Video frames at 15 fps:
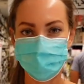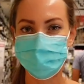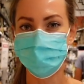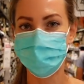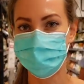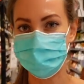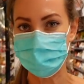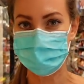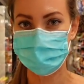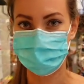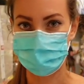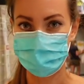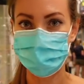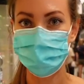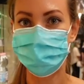the morning
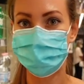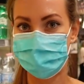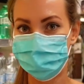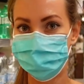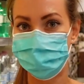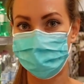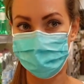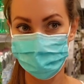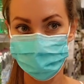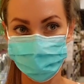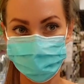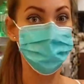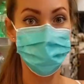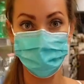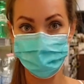to 10 p.m.
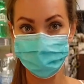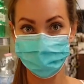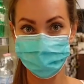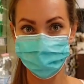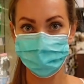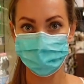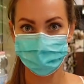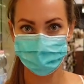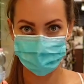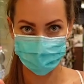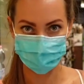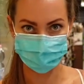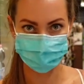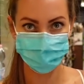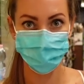But
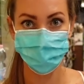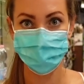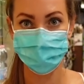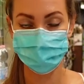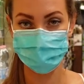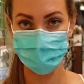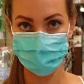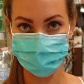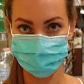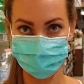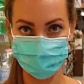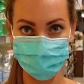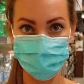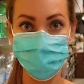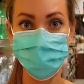guys, on
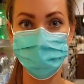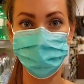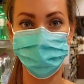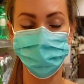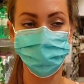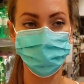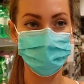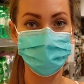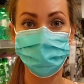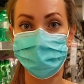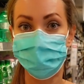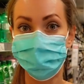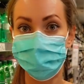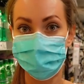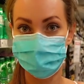Sunday, you need to check
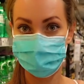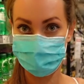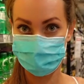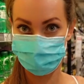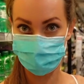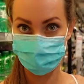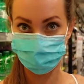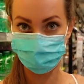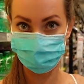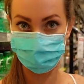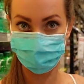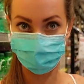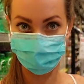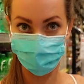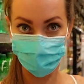their schedule
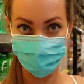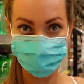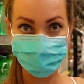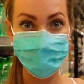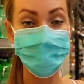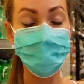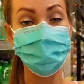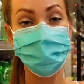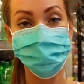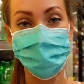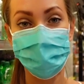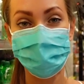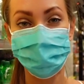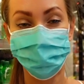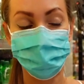before. They
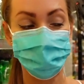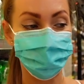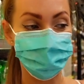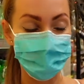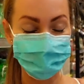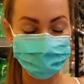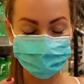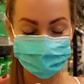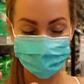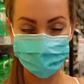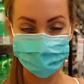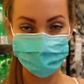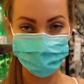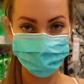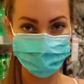might be
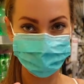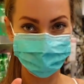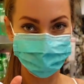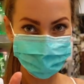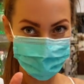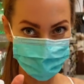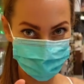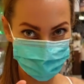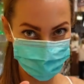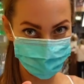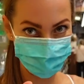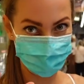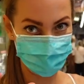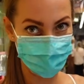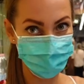slightly bit
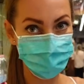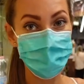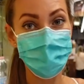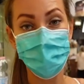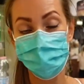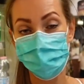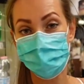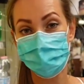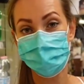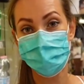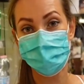shorter working